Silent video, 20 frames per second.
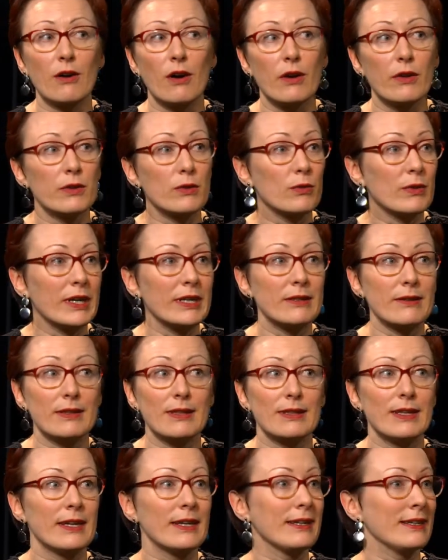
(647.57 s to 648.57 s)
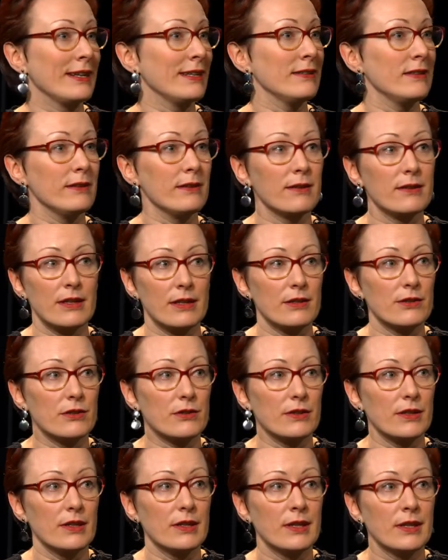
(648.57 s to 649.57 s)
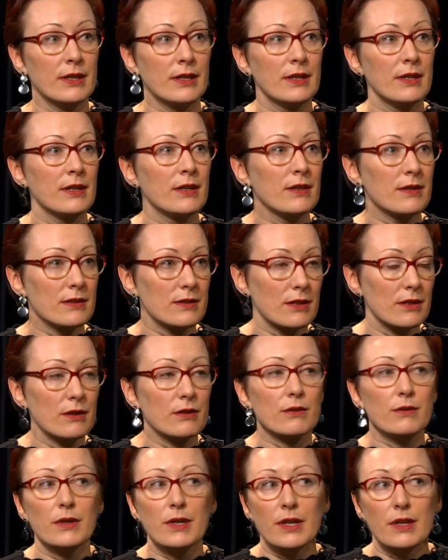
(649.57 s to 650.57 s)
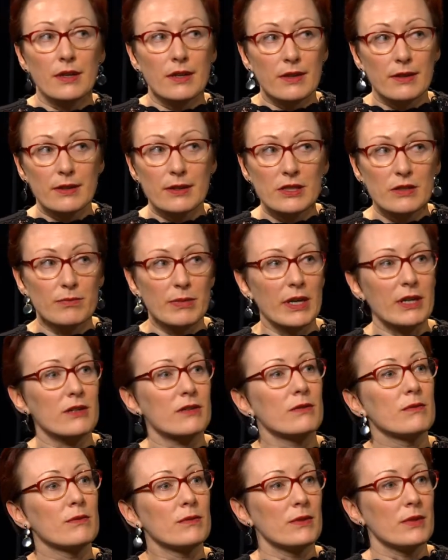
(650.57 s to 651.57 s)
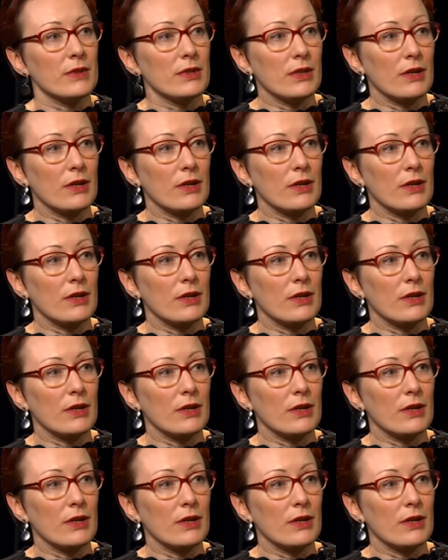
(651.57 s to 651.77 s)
all the way to the late 19th century. So the spectrum,